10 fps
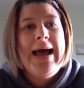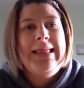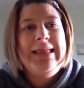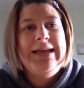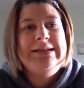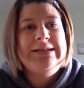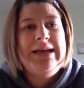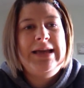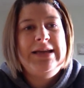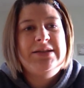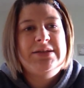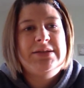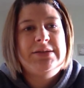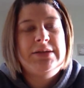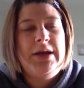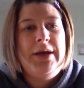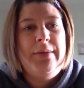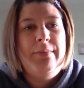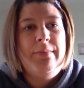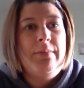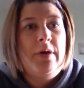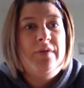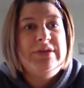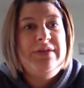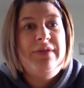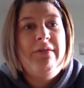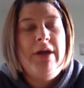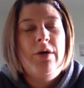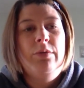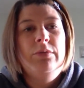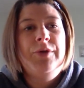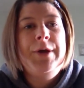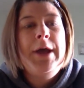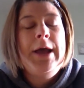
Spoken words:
and this is obviously very old.